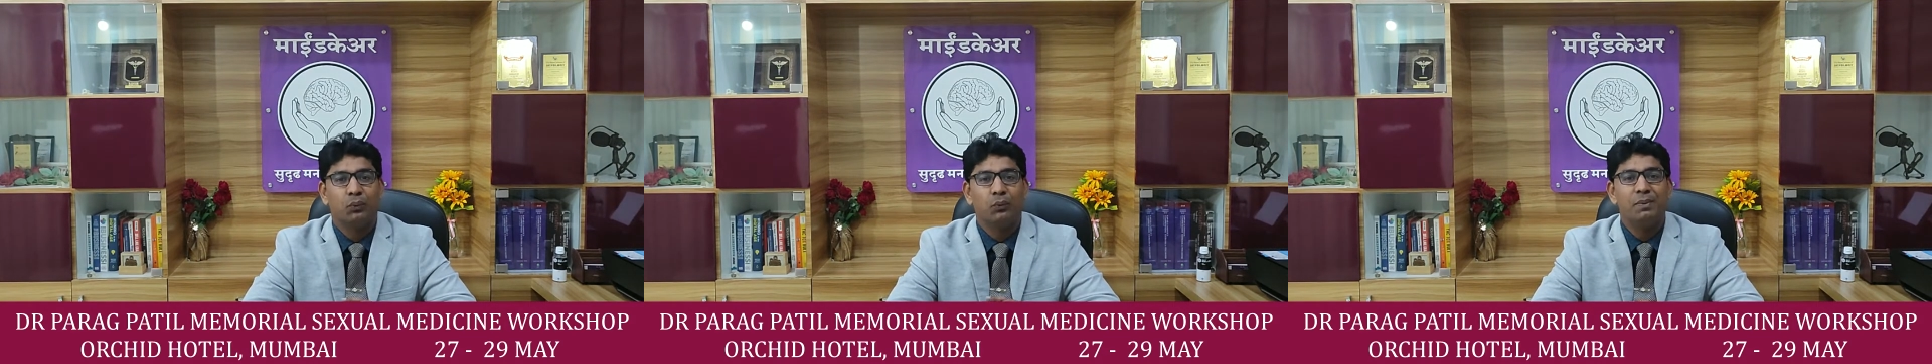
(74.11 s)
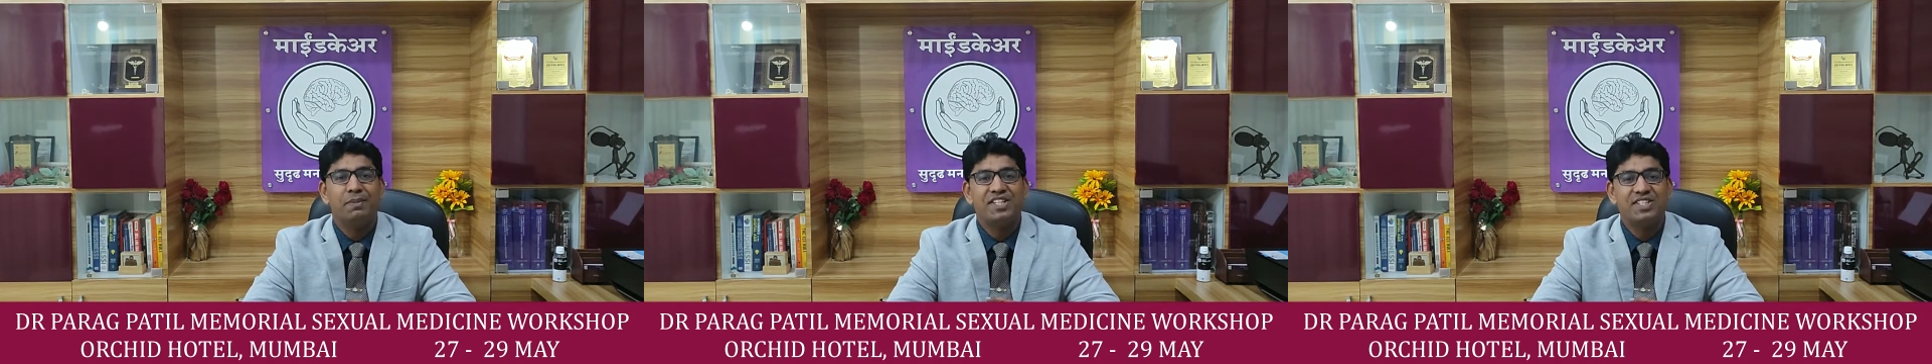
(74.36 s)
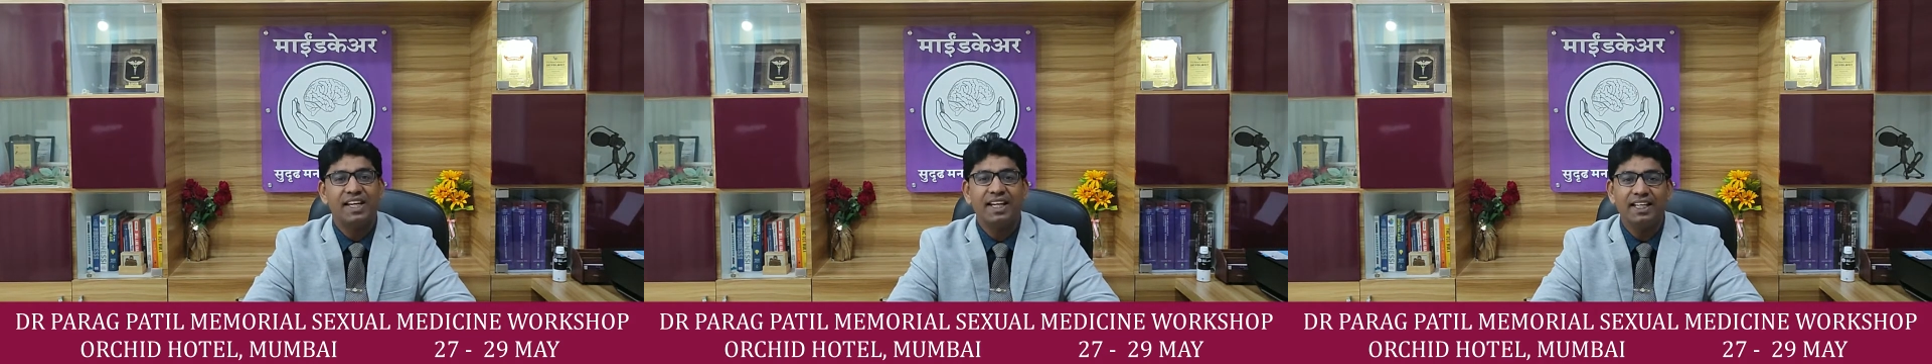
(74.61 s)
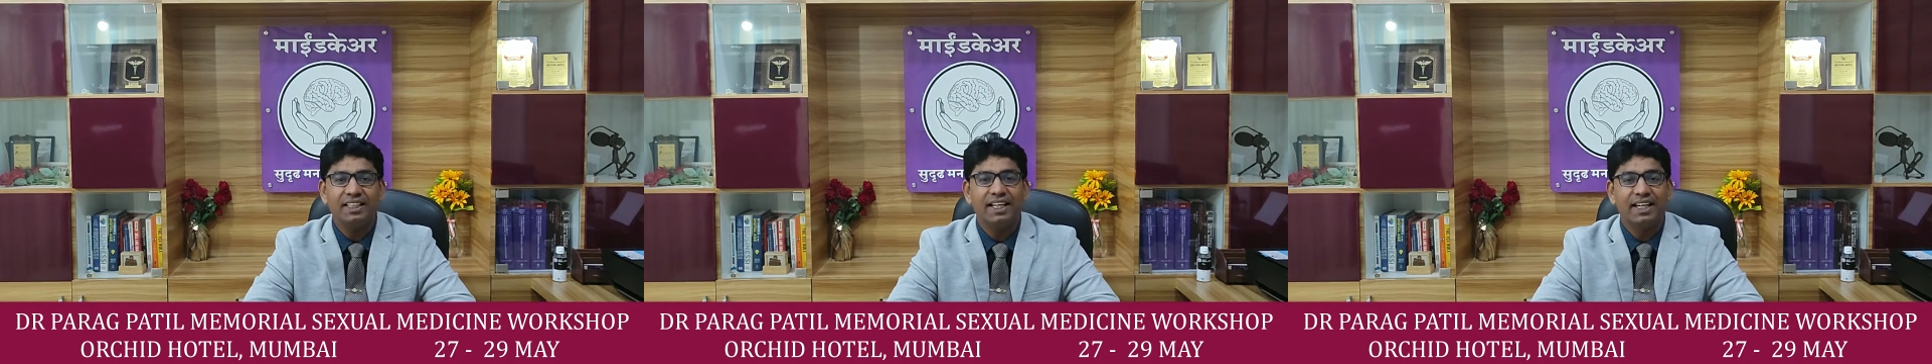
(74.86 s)
will be
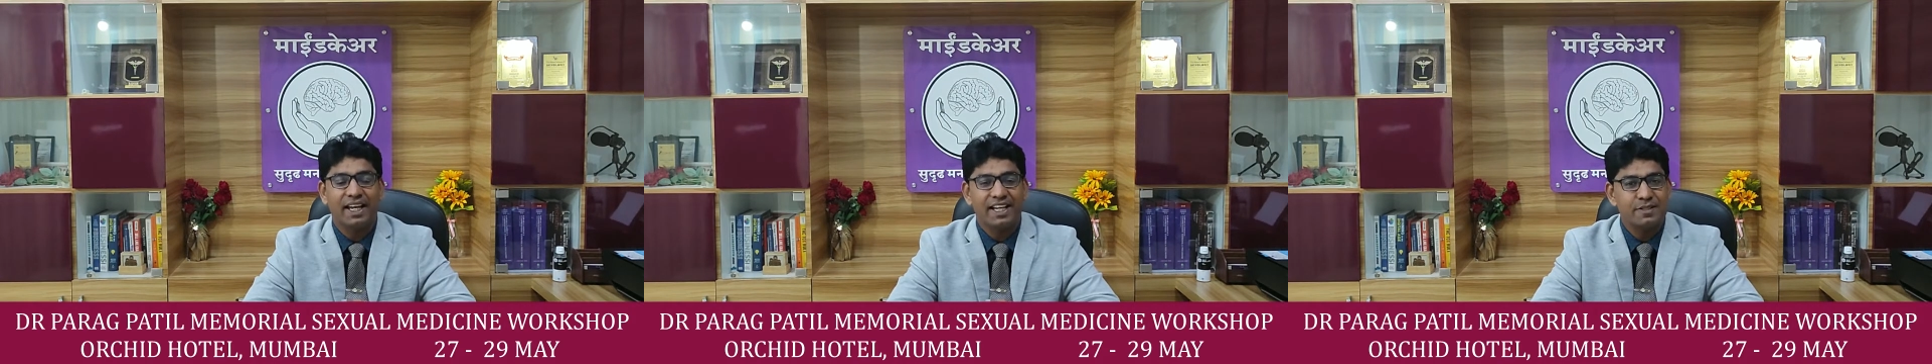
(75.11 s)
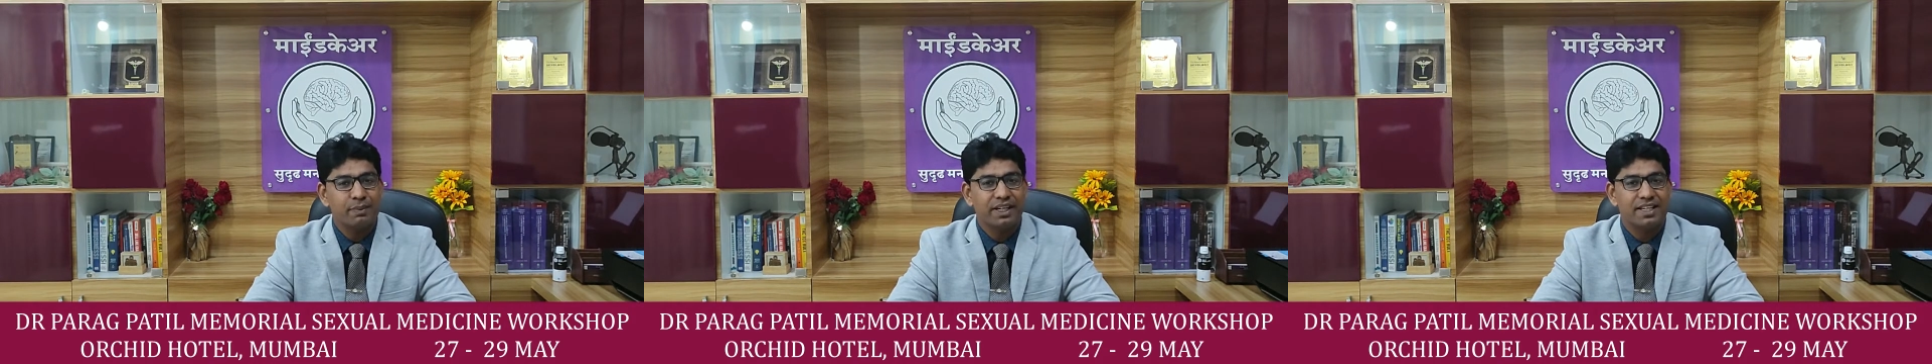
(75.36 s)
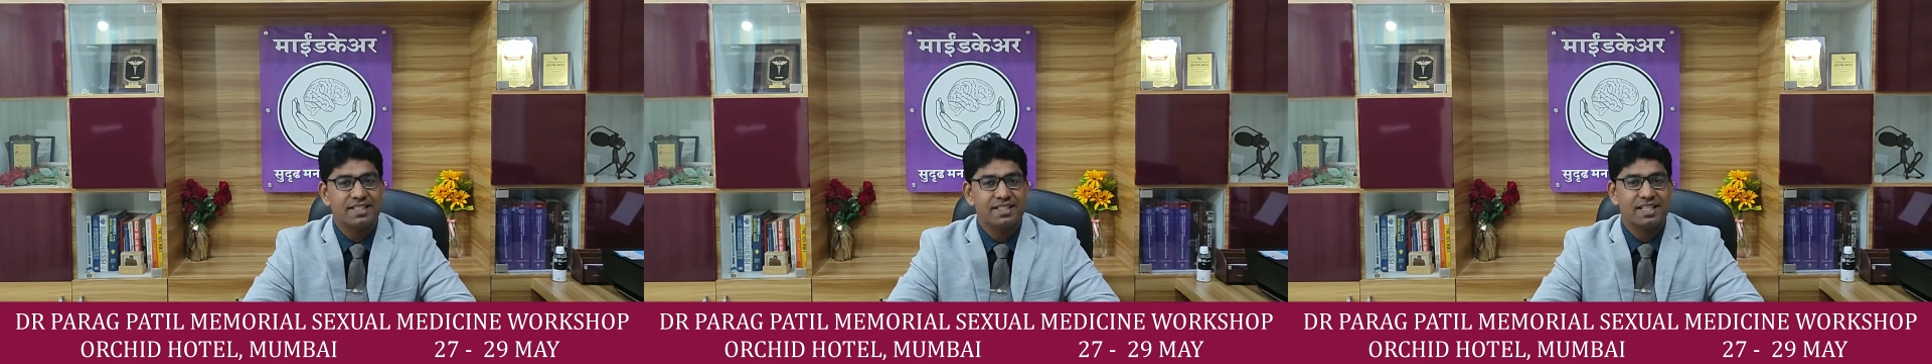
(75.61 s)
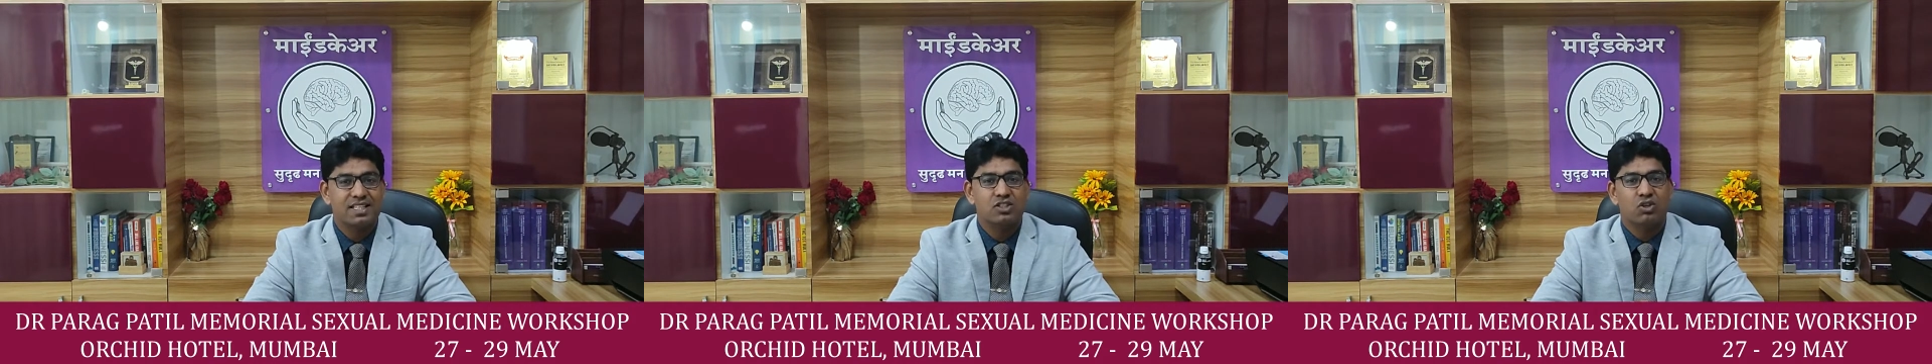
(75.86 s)
sharing their
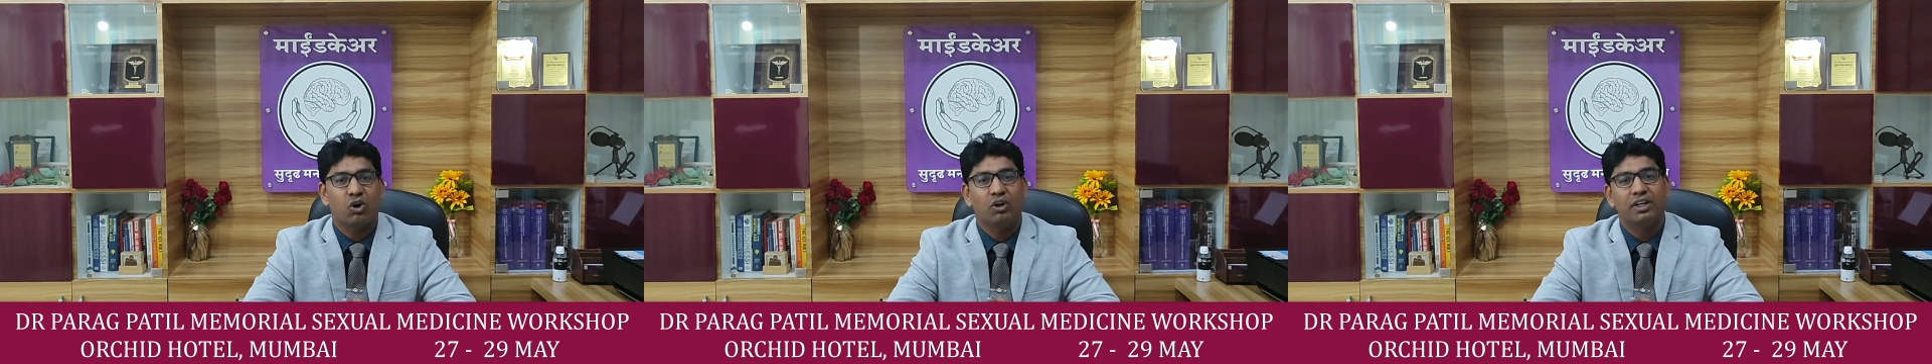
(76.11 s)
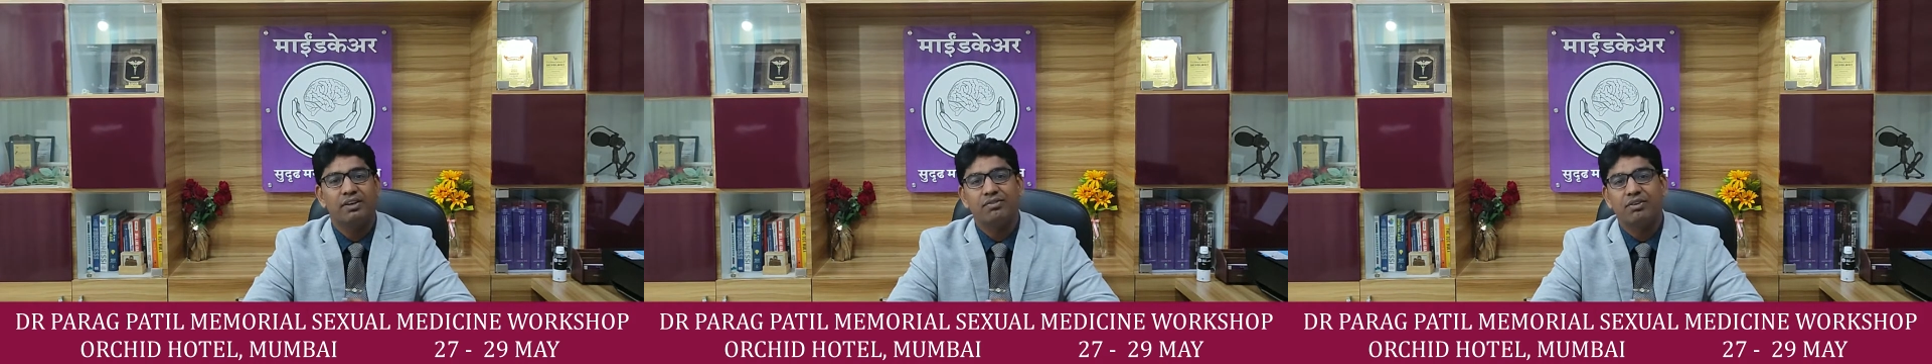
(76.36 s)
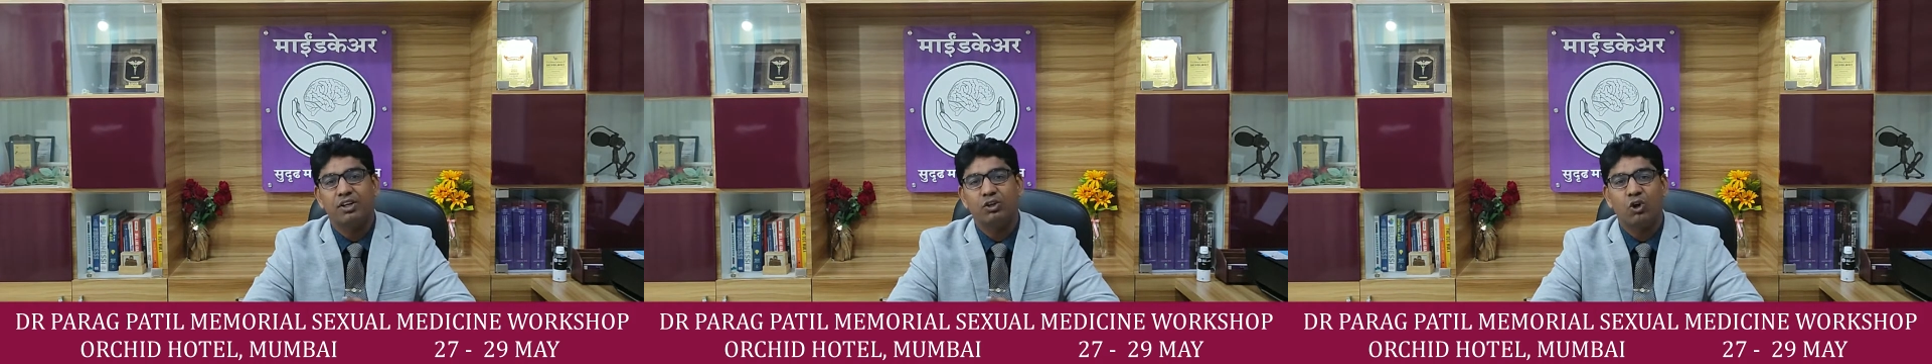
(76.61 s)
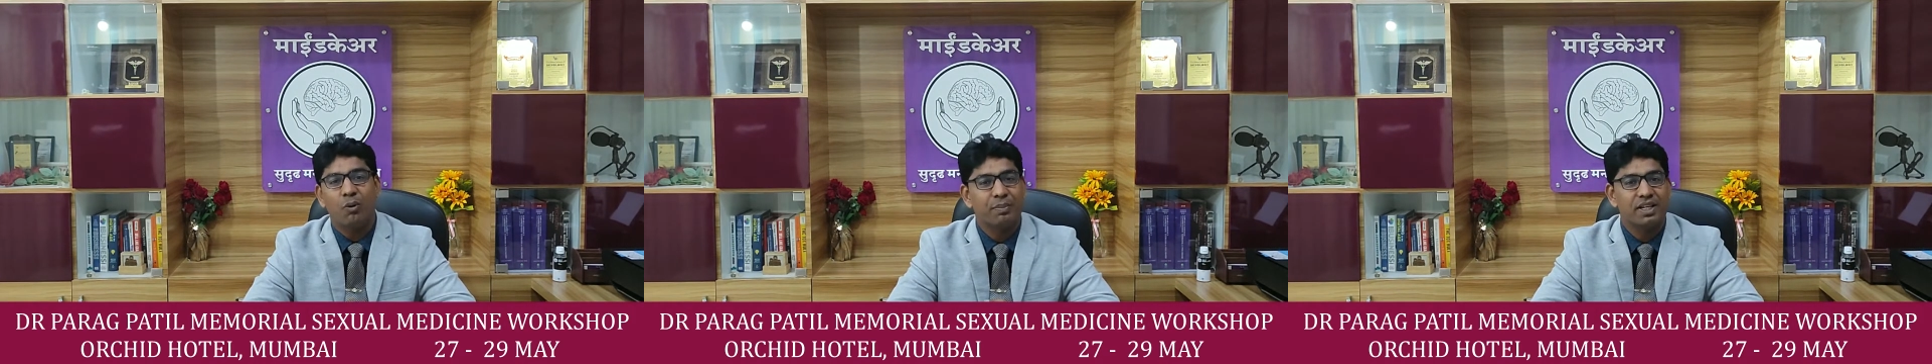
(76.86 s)
experiences on different
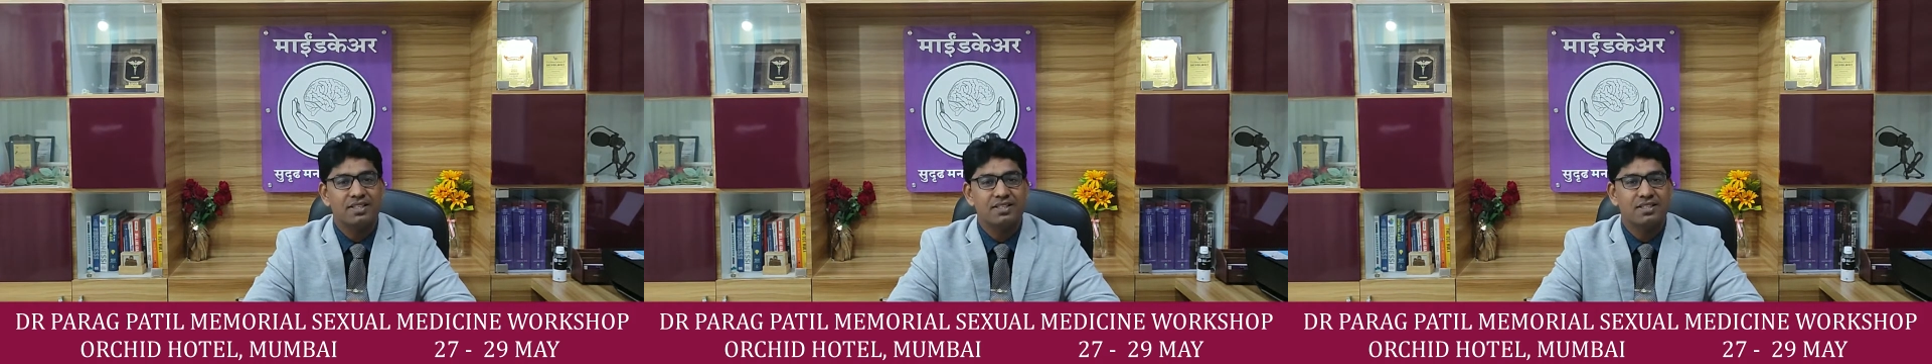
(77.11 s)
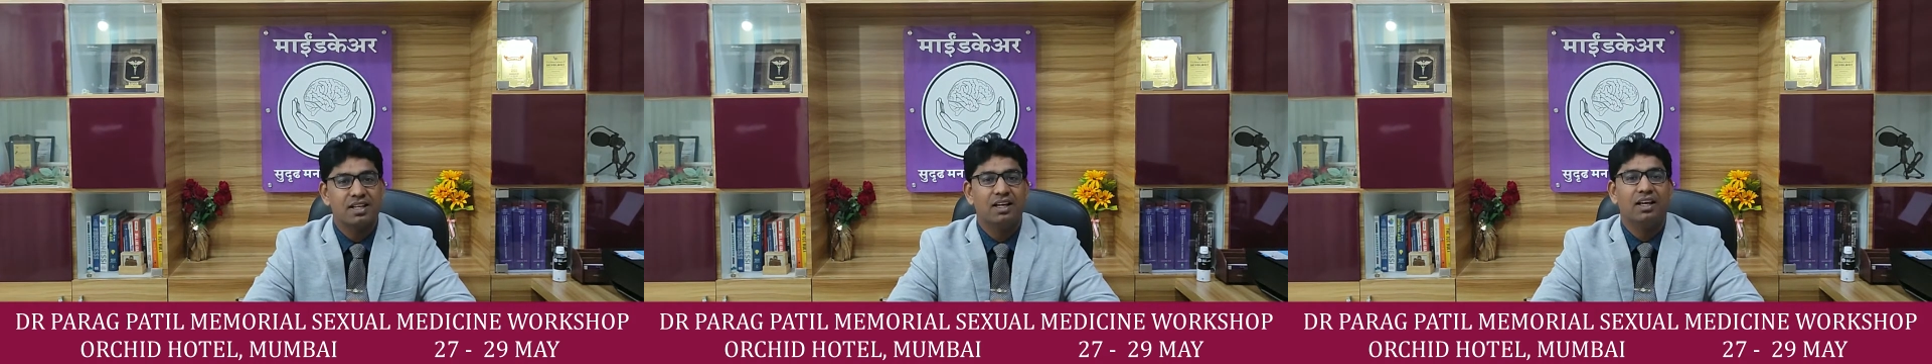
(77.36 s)
topics